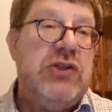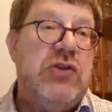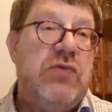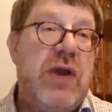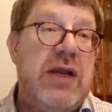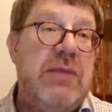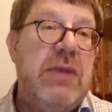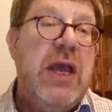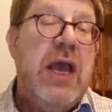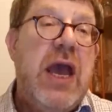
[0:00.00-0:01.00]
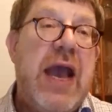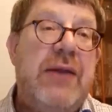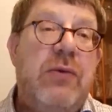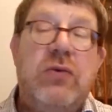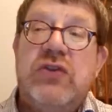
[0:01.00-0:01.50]
uranium,
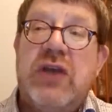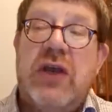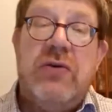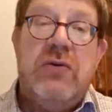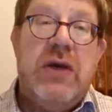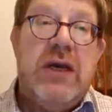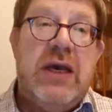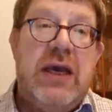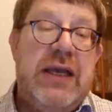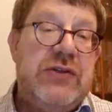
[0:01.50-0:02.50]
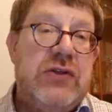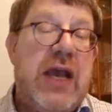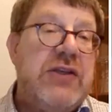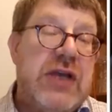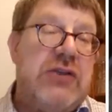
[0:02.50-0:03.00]
and also
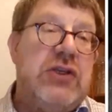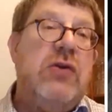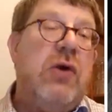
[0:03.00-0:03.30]
it's actually not